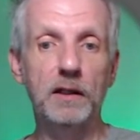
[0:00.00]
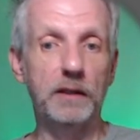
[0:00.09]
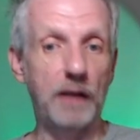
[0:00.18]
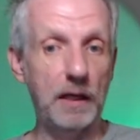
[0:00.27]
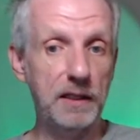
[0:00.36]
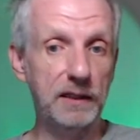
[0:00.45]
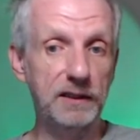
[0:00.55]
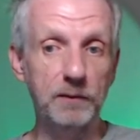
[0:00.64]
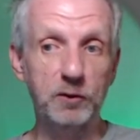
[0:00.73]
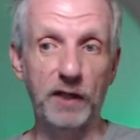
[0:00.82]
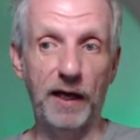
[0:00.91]
Nothing
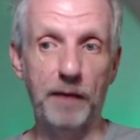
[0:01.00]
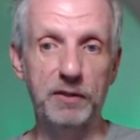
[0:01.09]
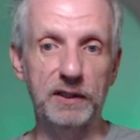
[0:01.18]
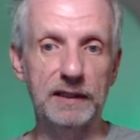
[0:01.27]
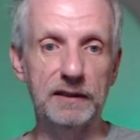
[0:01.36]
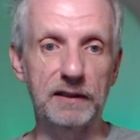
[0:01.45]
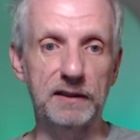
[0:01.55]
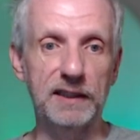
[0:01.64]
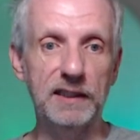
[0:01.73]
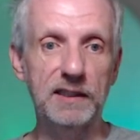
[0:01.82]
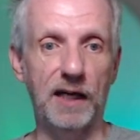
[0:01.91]
seems to happen in the
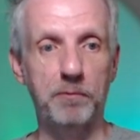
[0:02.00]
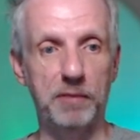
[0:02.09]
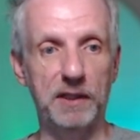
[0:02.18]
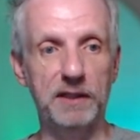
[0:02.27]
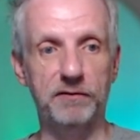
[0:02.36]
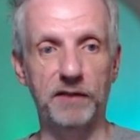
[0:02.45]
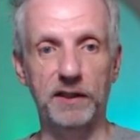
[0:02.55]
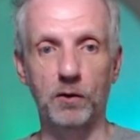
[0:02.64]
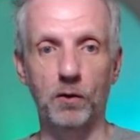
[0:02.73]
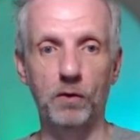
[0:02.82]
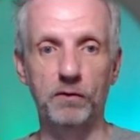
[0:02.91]
scene tab, but if I
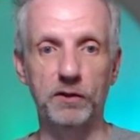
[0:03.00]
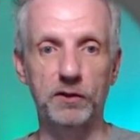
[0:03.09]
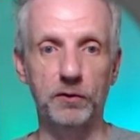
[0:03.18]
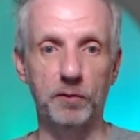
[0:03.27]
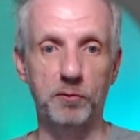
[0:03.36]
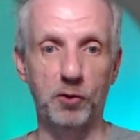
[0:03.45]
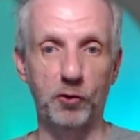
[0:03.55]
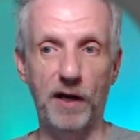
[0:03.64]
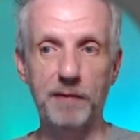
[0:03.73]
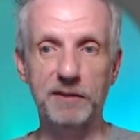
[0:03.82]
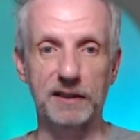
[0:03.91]
go over to the
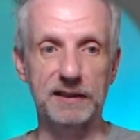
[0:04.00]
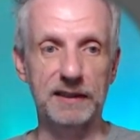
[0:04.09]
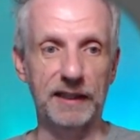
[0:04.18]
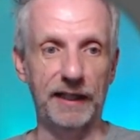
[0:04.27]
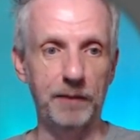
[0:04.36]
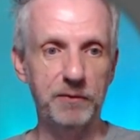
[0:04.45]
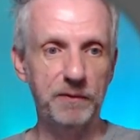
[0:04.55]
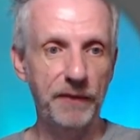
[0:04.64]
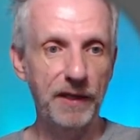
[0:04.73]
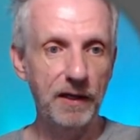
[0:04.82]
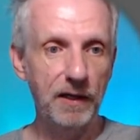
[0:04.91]
parameters tab,
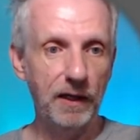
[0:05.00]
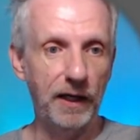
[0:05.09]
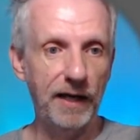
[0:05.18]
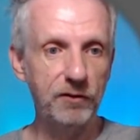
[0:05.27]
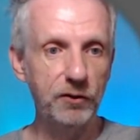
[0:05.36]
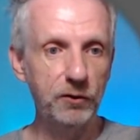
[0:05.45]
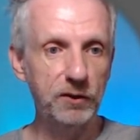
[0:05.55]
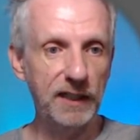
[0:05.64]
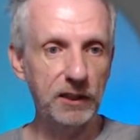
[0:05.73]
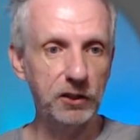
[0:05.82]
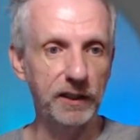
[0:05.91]
I have a new
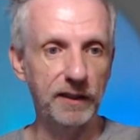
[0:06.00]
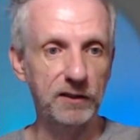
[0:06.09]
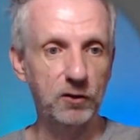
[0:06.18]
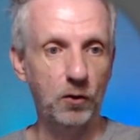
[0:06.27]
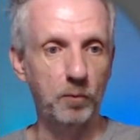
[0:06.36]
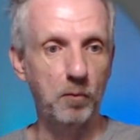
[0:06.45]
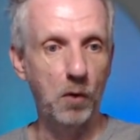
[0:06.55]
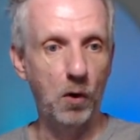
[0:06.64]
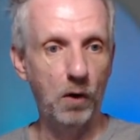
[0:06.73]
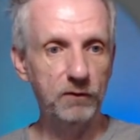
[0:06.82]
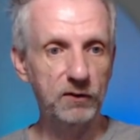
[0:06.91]
section here that's called
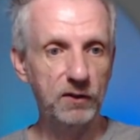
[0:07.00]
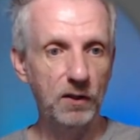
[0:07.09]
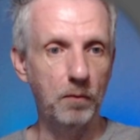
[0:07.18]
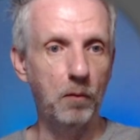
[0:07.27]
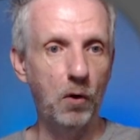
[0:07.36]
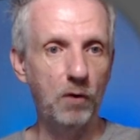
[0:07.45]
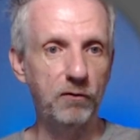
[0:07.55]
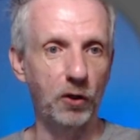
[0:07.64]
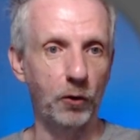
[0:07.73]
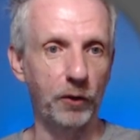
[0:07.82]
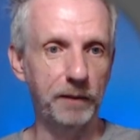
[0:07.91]
Morphs, Morph
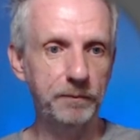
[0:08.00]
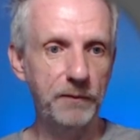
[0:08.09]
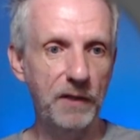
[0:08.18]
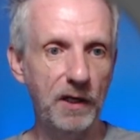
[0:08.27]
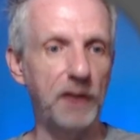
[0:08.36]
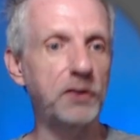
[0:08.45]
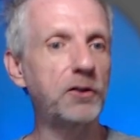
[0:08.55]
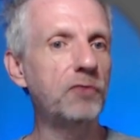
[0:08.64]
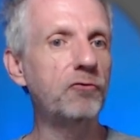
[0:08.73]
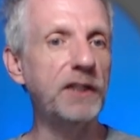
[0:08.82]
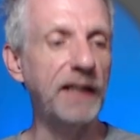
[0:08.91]
Loader, and you
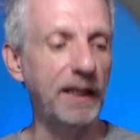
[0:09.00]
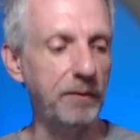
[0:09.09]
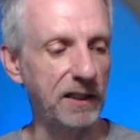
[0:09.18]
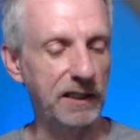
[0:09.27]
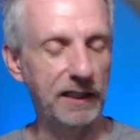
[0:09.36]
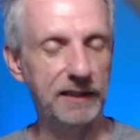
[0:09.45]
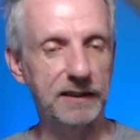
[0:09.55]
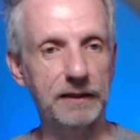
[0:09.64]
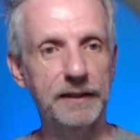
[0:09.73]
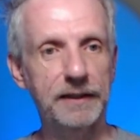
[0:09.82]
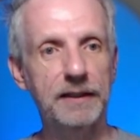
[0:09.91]
can rename this later.
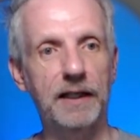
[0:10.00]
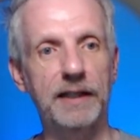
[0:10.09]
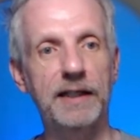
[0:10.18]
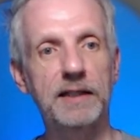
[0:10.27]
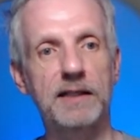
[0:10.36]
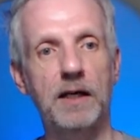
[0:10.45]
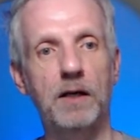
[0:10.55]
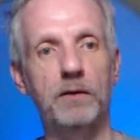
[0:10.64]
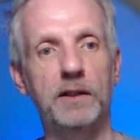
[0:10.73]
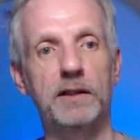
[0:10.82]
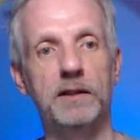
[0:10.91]
And here's
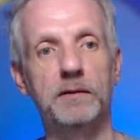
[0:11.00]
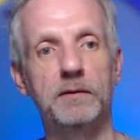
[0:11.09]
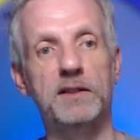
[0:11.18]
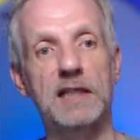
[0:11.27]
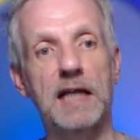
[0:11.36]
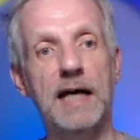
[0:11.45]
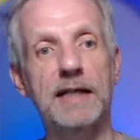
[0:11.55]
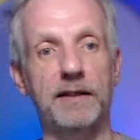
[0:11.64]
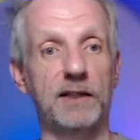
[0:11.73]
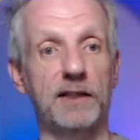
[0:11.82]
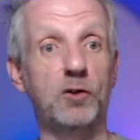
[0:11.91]
now a slider
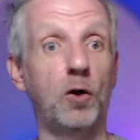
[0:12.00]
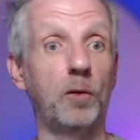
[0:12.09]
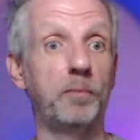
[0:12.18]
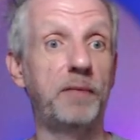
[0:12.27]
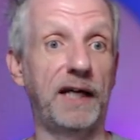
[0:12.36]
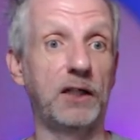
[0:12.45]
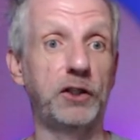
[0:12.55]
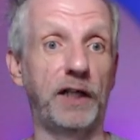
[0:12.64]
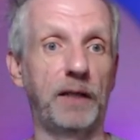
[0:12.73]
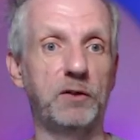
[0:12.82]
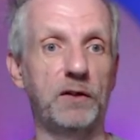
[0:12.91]
that is called Pear
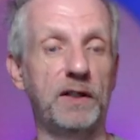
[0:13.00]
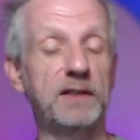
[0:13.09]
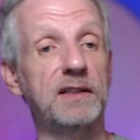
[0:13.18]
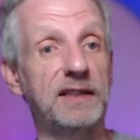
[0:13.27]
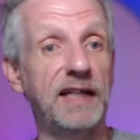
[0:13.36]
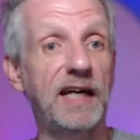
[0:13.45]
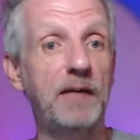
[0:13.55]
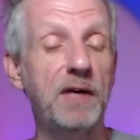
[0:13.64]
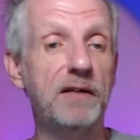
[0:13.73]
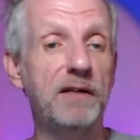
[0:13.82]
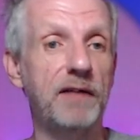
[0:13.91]
Shape. So that's the same
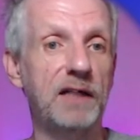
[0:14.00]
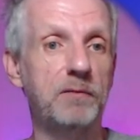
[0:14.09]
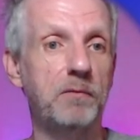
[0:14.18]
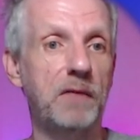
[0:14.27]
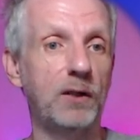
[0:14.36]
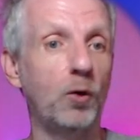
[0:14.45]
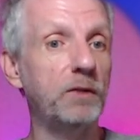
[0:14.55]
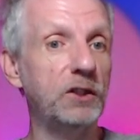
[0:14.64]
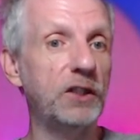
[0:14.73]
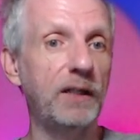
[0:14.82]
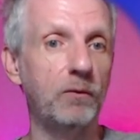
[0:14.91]
that my
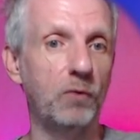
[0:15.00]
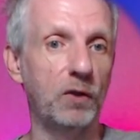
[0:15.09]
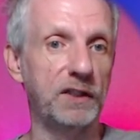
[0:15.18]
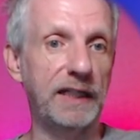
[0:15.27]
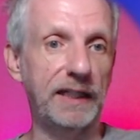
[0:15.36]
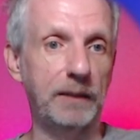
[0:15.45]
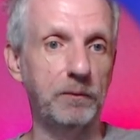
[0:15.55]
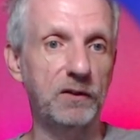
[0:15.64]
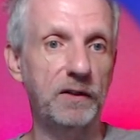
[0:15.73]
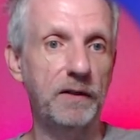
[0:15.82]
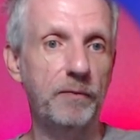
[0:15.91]
OBJ was
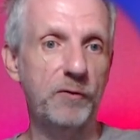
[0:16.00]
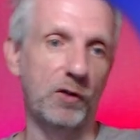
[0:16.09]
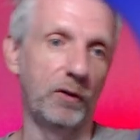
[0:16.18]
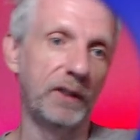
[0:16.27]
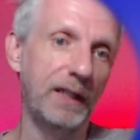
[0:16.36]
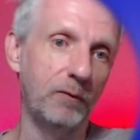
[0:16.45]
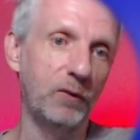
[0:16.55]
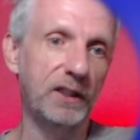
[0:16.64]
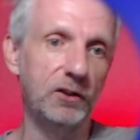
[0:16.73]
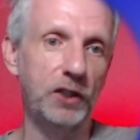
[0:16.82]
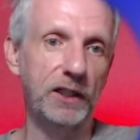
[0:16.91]
named. So again, we
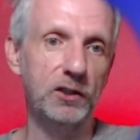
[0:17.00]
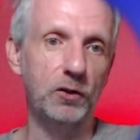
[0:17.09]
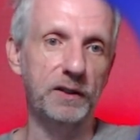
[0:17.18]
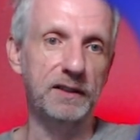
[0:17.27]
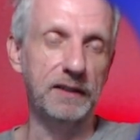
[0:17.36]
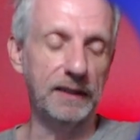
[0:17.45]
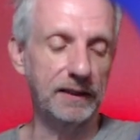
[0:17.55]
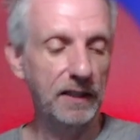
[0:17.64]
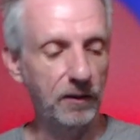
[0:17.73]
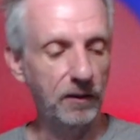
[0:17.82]
can change all these things.